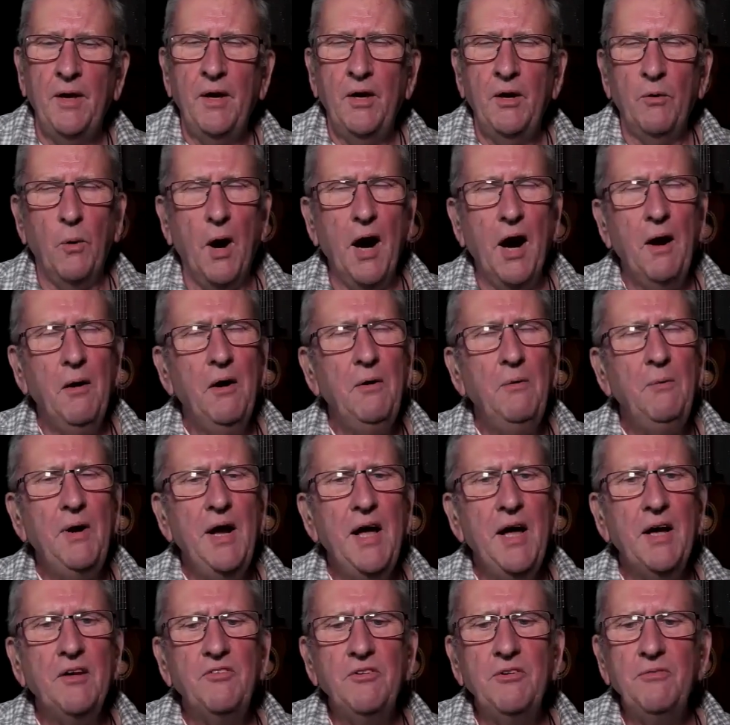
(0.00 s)
Wearing
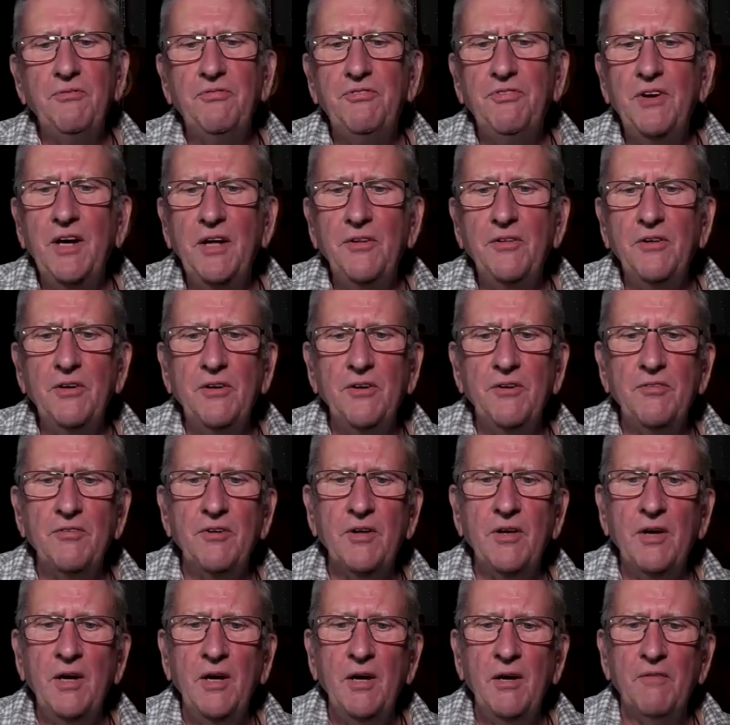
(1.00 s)
rags and feathers
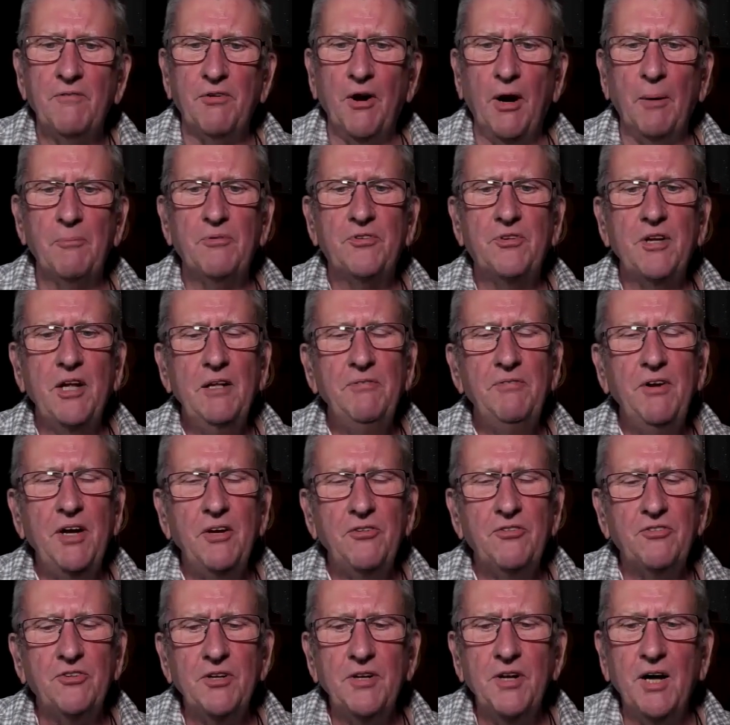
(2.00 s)
from
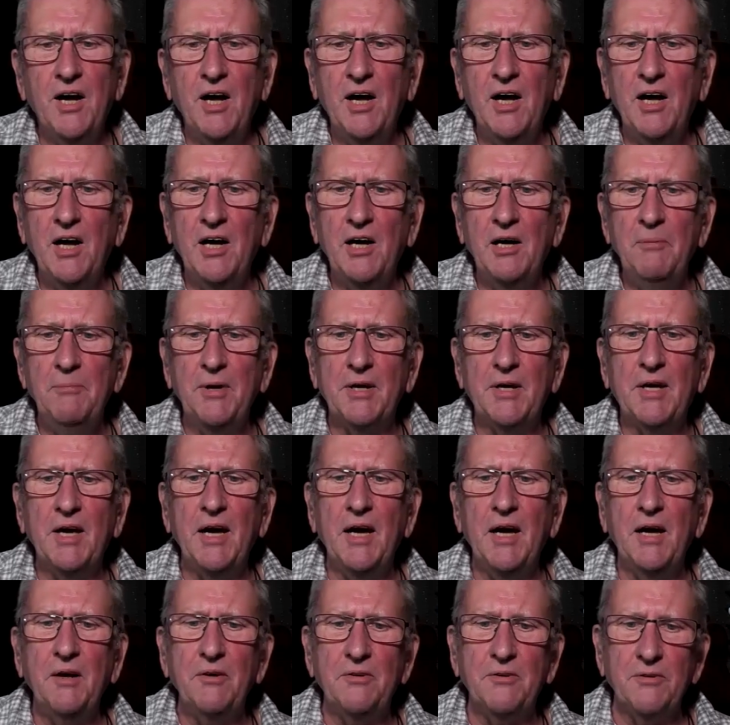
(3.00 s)
Salvation Army
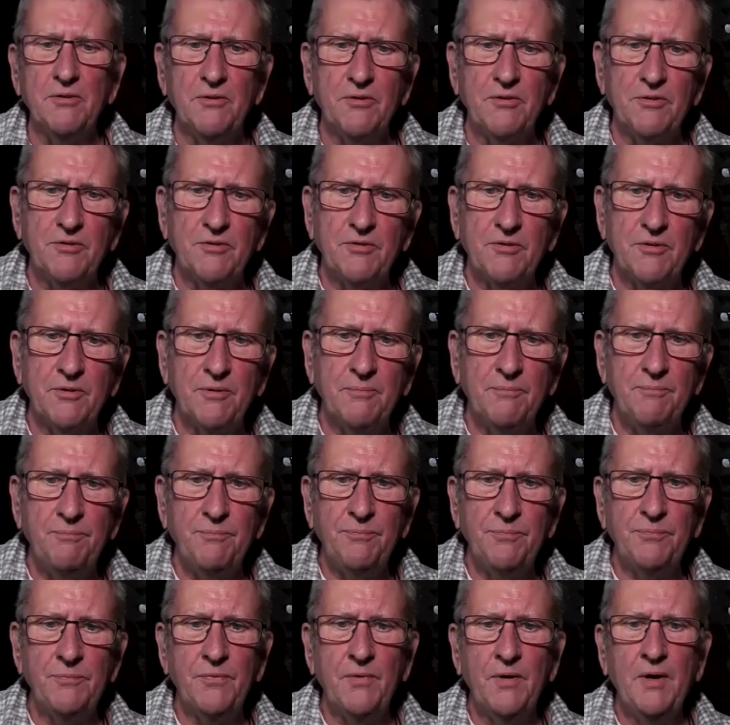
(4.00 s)
counters,
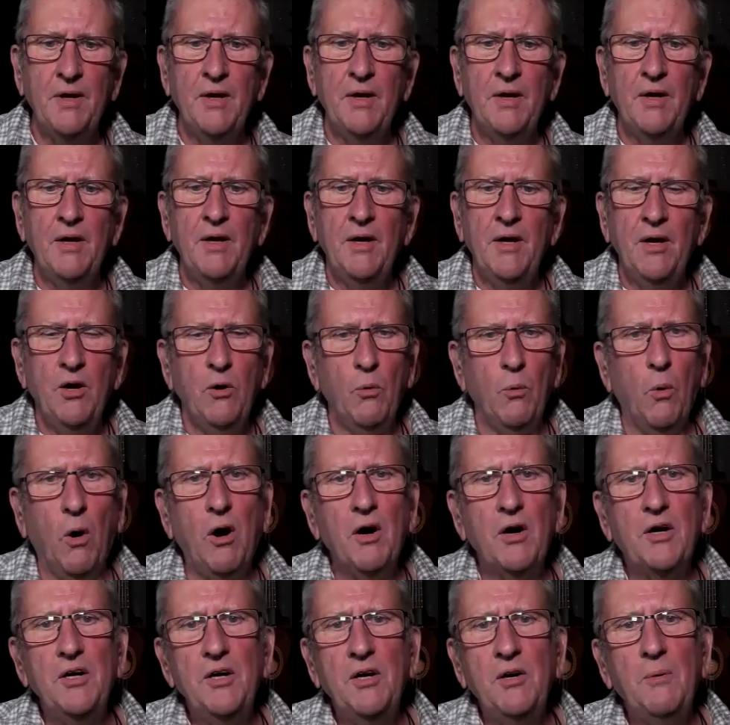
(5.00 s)

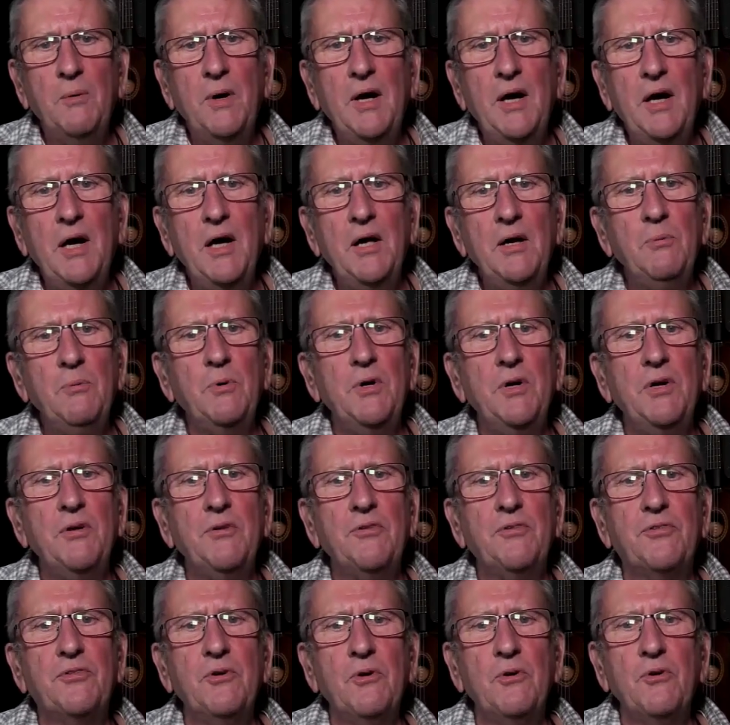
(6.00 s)
walking around with
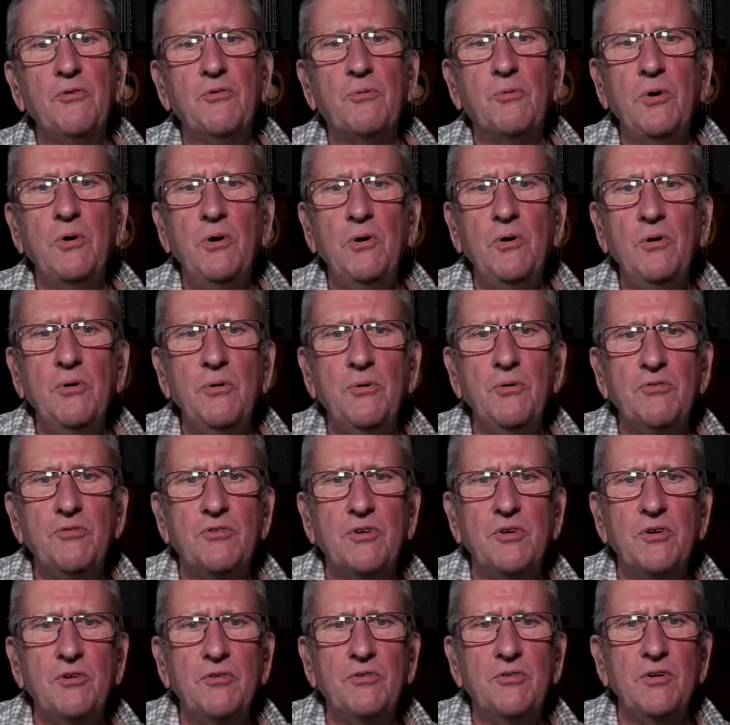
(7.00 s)
those
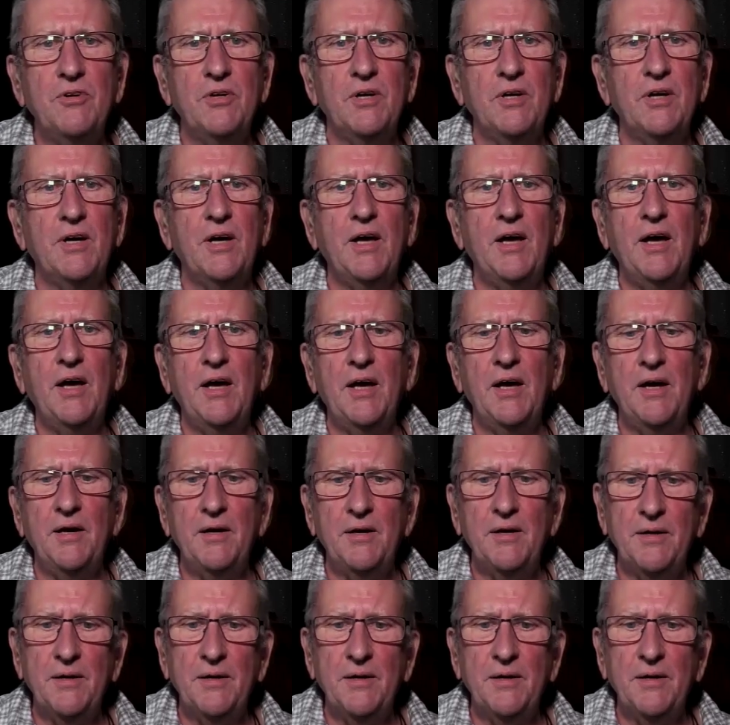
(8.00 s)
roses in her hair.